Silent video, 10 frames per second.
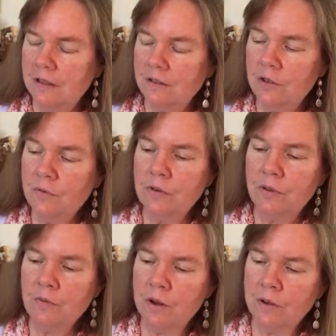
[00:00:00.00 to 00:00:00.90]

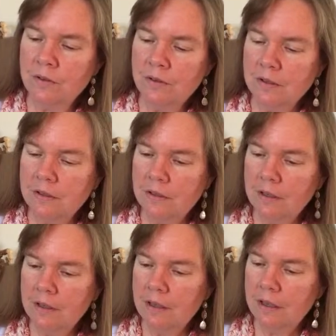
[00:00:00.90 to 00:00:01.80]
throws,
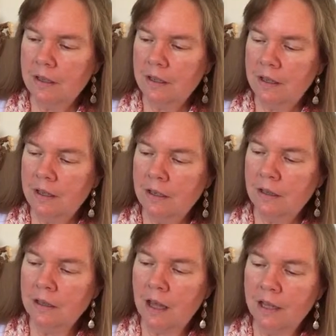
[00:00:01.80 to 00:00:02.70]
and
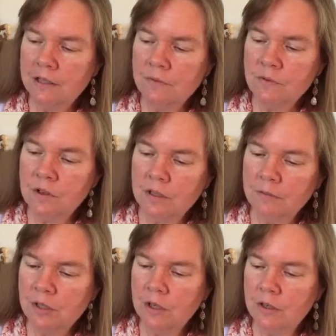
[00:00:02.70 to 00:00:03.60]
lots of good, let
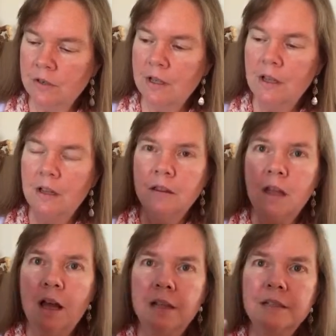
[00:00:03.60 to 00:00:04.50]
me show you,
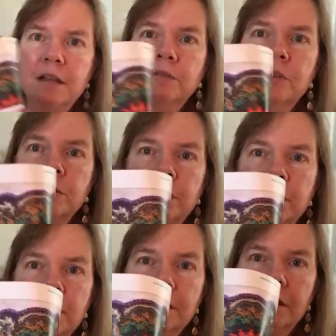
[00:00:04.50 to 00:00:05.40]
lots of
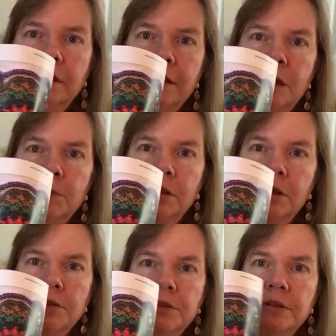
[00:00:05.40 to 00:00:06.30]
good and up
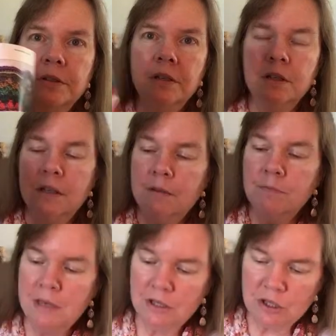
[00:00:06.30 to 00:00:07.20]
close
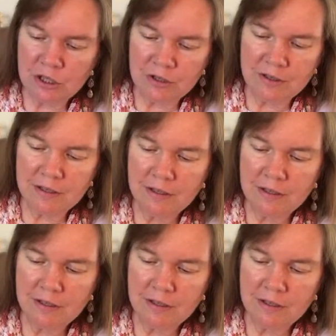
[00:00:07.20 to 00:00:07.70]
pictures.